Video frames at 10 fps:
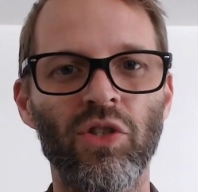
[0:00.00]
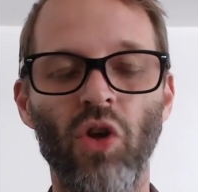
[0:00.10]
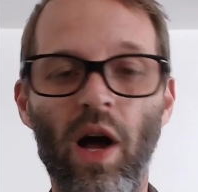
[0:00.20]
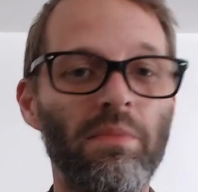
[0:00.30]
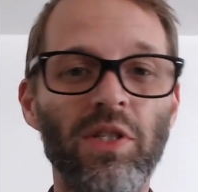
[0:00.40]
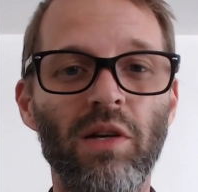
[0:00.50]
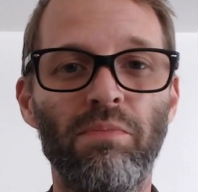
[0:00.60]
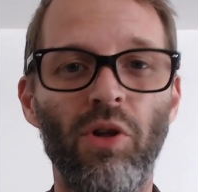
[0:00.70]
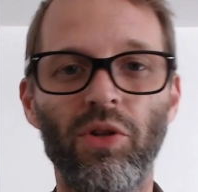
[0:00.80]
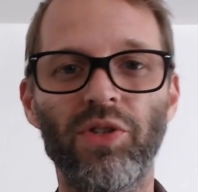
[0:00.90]
So I'm just going
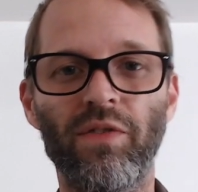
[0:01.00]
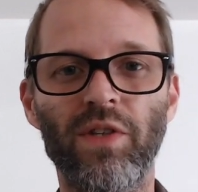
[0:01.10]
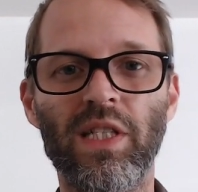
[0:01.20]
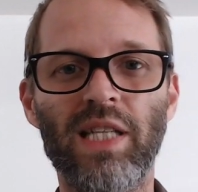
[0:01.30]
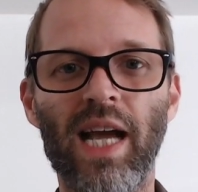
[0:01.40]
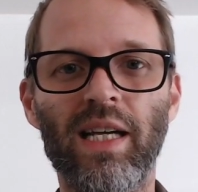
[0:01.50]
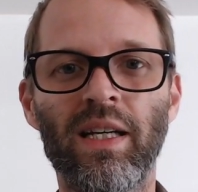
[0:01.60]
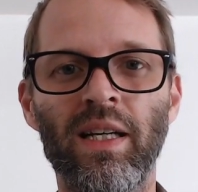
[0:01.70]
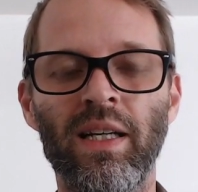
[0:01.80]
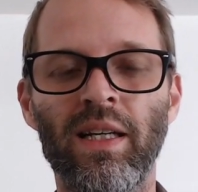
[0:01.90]
to pull different
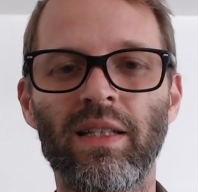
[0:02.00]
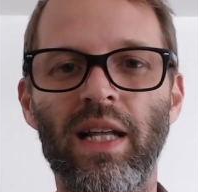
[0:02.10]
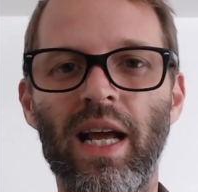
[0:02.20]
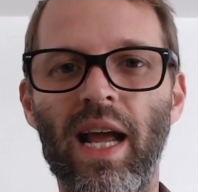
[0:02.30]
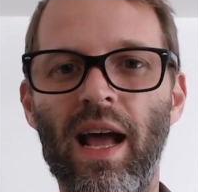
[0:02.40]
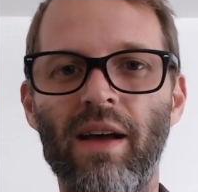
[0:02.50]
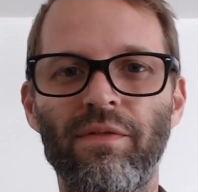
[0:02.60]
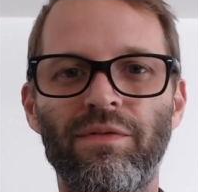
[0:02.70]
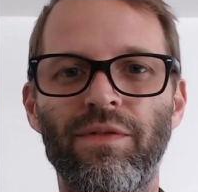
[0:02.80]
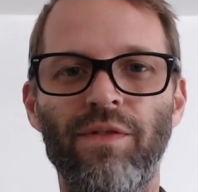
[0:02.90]
tech that I
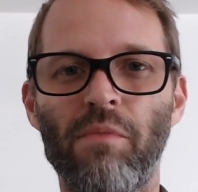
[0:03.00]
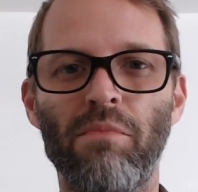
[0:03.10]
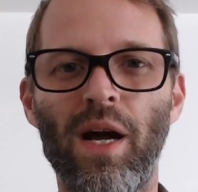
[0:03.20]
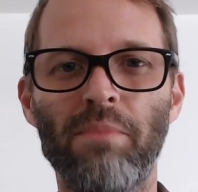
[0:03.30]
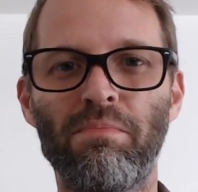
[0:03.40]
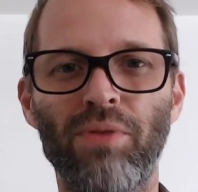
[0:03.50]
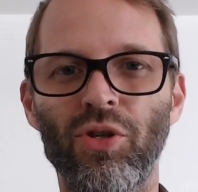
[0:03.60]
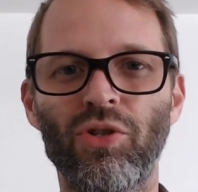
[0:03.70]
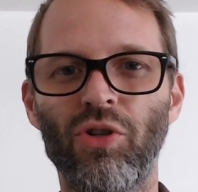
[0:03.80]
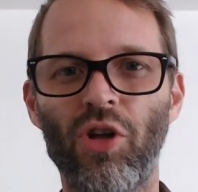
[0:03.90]
have from my
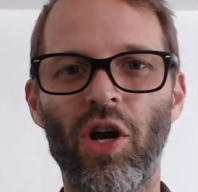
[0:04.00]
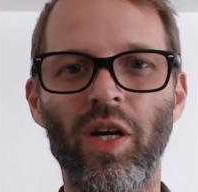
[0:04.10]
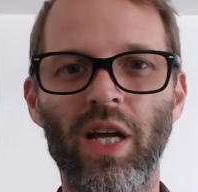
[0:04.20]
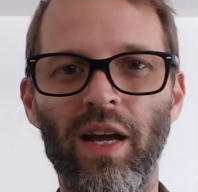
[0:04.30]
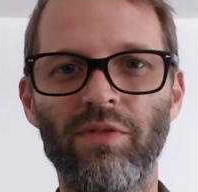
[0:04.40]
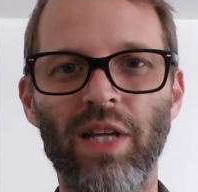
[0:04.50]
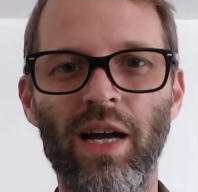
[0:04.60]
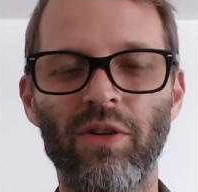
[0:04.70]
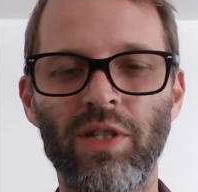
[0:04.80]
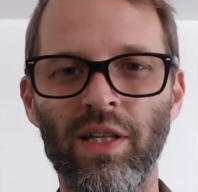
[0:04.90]
personal archives
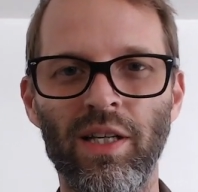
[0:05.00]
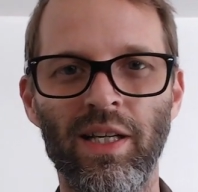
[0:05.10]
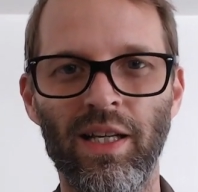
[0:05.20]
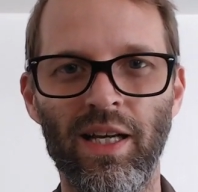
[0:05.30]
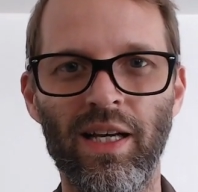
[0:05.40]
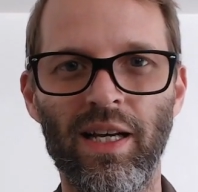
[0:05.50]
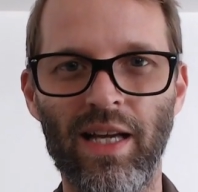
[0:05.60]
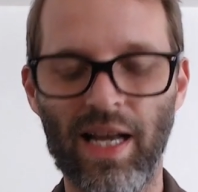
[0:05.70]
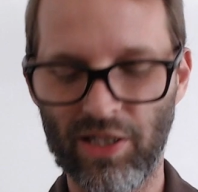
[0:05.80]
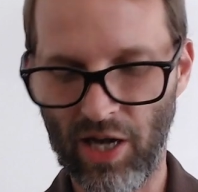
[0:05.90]
out.
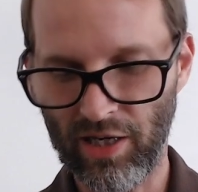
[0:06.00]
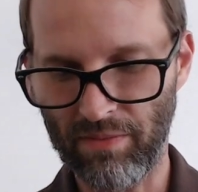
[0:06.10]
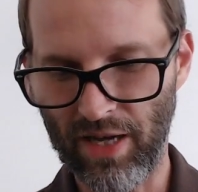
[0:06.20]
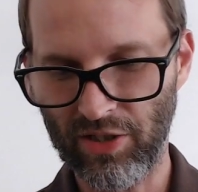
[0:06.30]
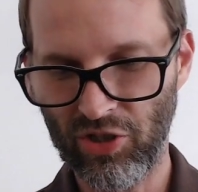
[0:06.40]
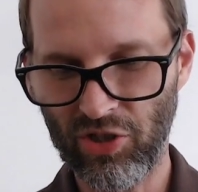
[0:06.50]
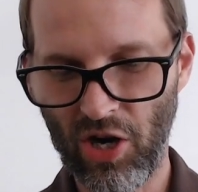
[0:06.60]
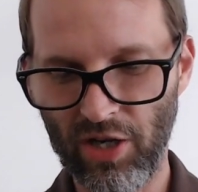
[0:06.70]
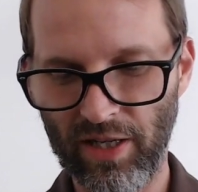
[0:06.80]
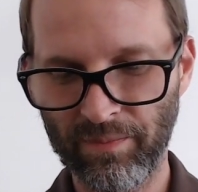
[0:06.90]
And talk about it,
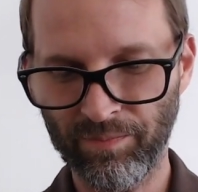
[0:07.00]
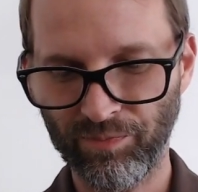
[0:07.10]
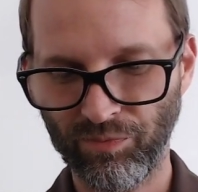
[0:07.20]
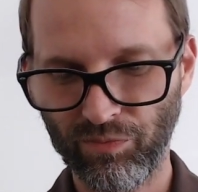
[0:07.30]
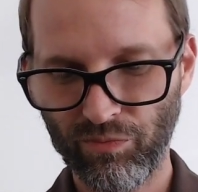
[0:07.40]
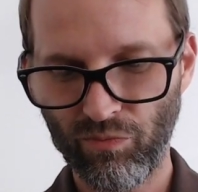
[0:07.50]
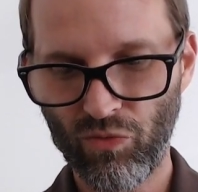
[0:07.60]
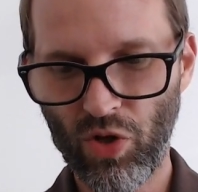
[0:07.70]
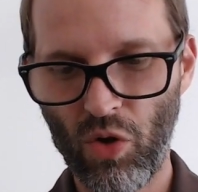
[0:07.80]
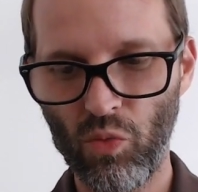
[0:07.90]
starting
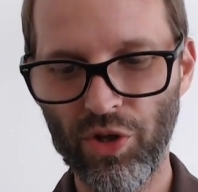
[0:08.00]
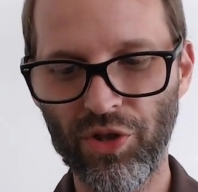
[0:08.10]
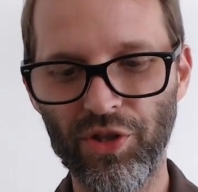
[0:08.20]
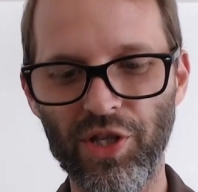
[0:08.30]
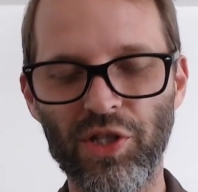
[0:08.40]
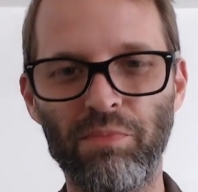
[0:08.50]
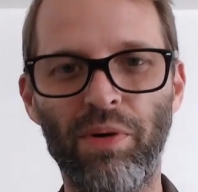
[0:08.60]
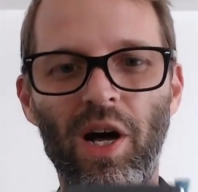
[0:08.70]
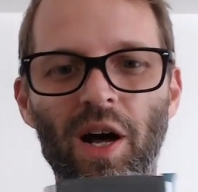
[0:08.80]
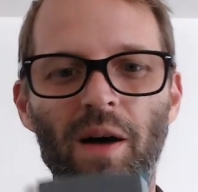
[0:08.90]
with this
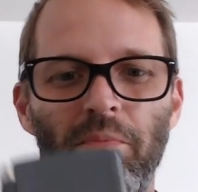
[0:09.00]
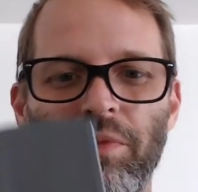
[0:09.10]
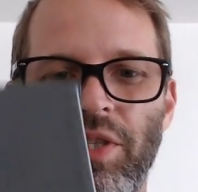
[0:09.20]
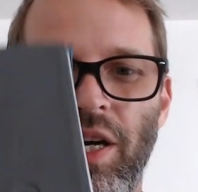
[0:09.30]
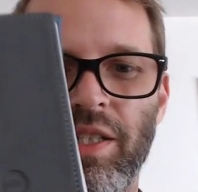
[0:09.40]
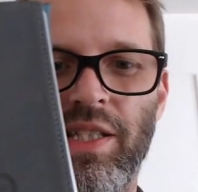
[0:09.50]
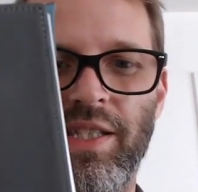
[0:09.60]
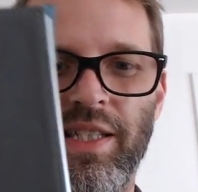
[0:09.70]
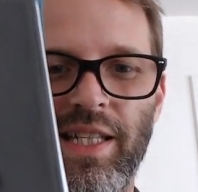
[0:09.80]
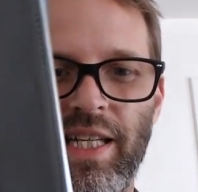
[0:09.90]
Palm
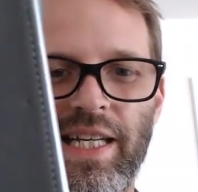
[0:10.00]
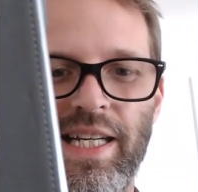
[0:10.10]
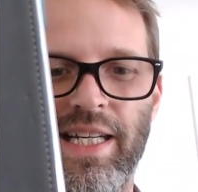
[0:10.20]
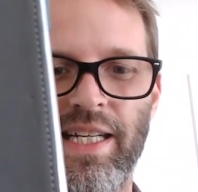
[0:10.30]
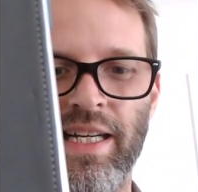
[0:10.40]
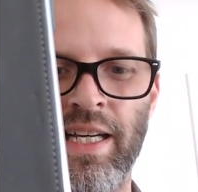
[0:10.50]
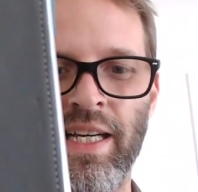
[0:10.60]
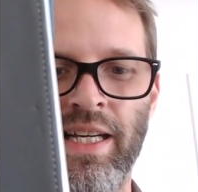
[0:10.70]
Tungsten E.